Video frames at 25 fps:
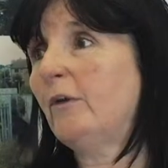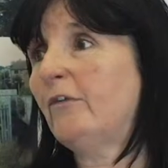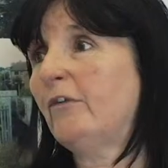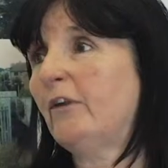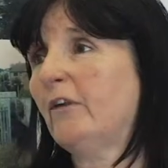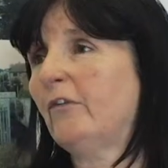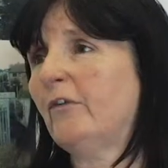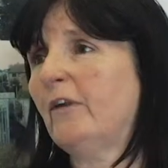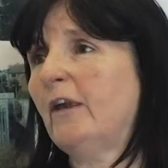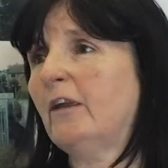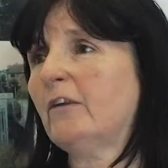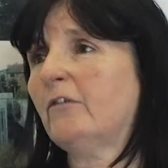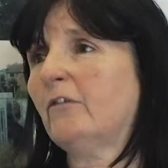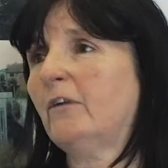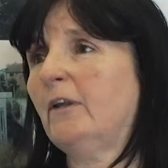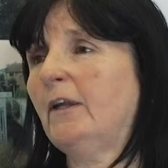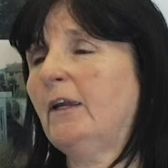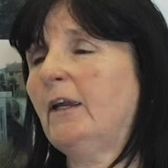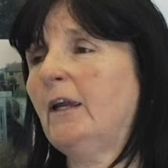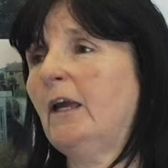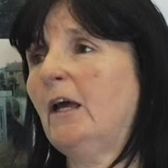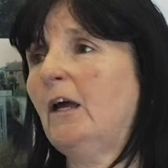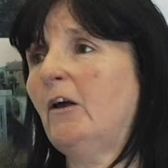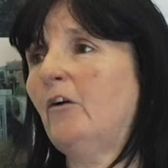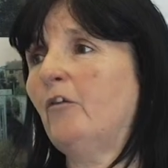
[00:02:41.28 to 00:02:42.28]
We
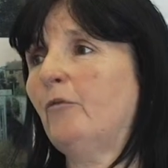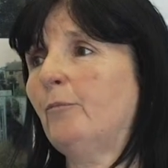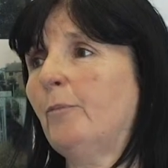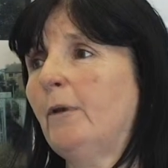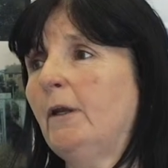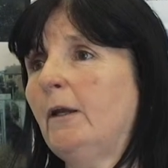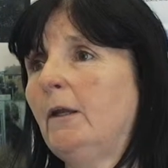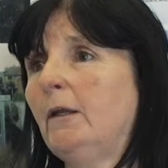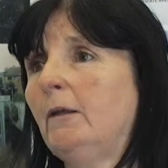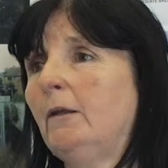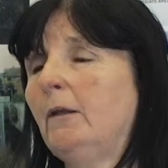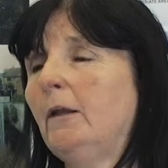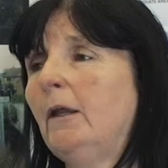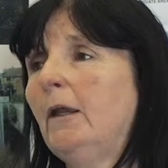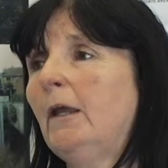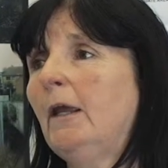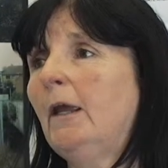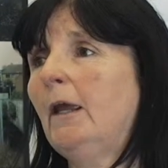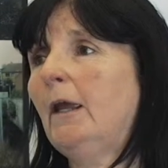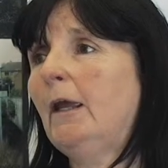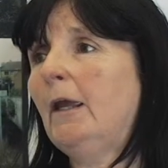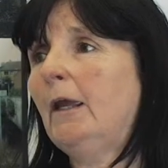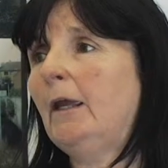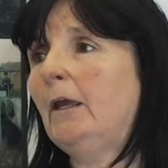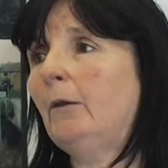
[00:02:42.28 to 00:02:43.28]
successfully have been
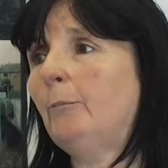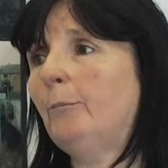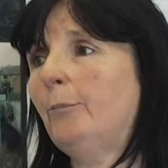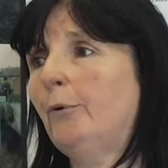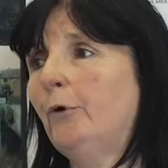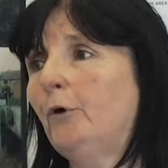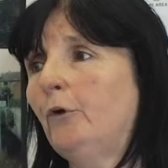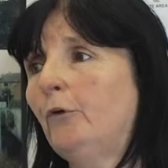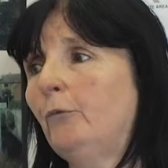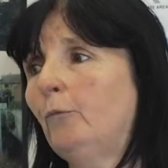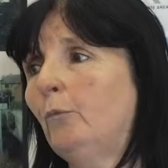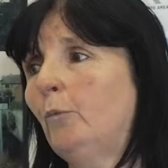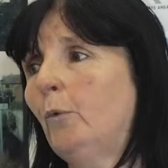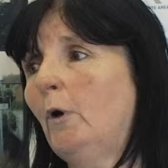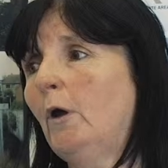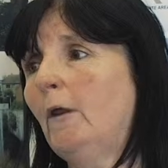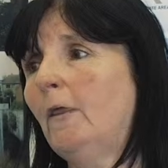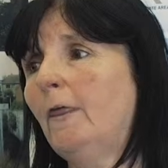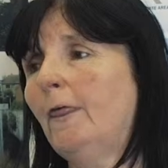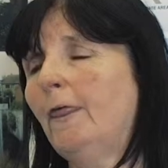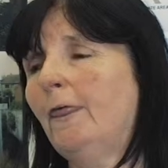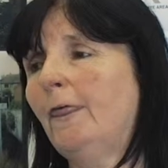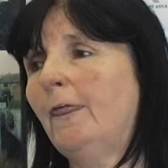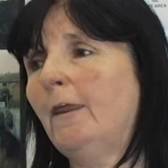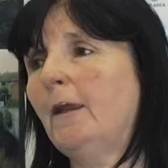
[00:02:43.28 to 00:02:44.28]
input
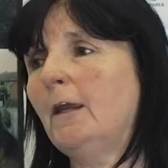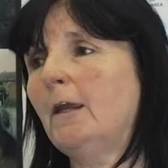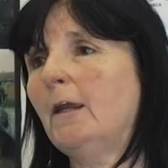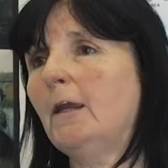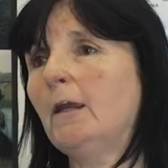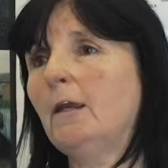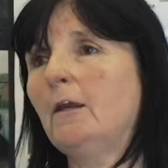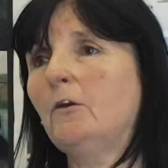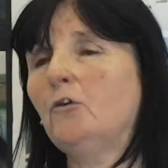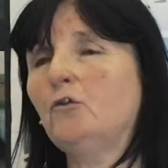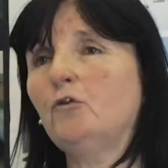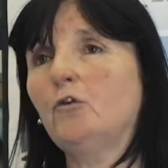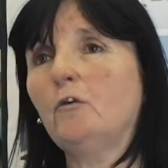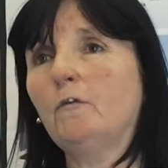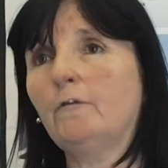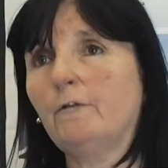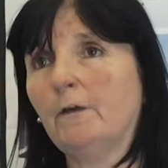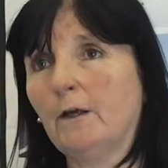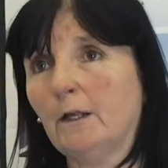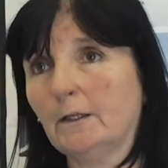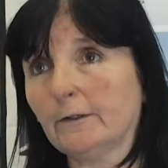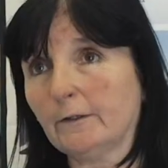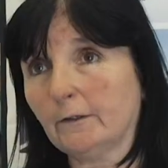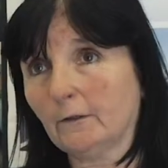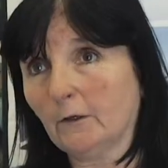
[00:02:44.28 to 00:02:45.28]
with the new
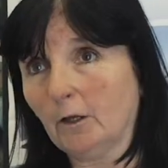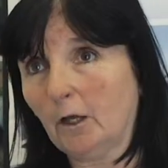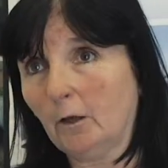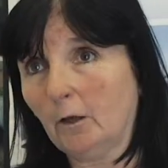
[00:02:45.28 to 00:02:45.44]
Felden